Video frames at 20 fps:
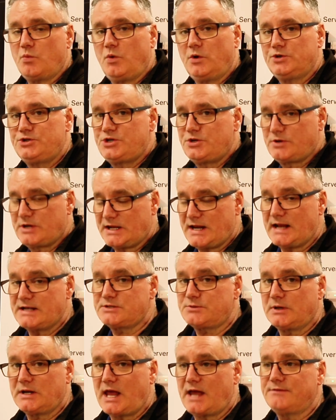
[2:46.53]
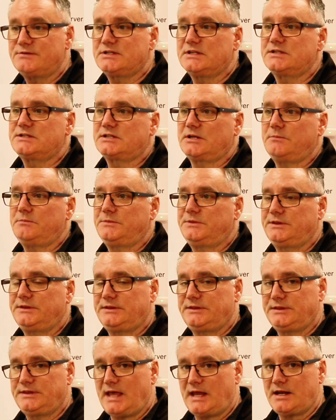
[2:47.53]
Once you connect to a live system,
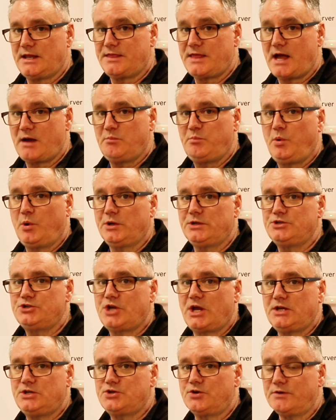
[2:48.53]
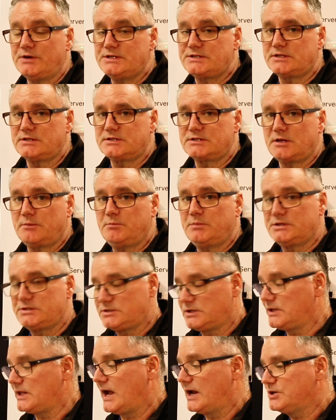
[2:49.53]
then at that point change your instance number
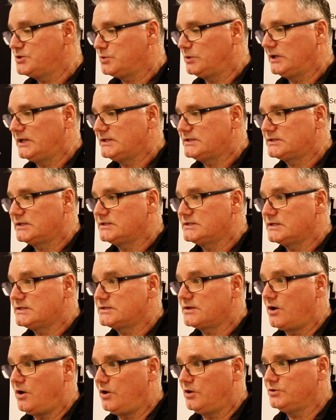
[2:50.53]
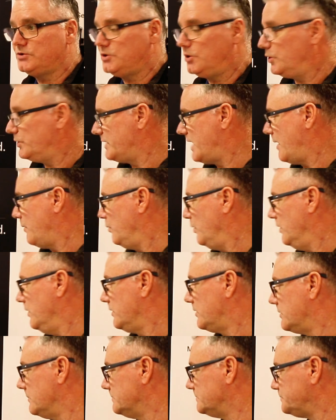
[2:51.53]
to the actual instances on your
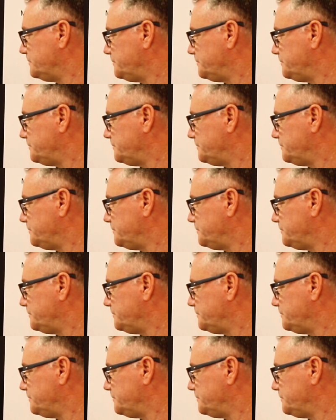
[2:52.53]
network.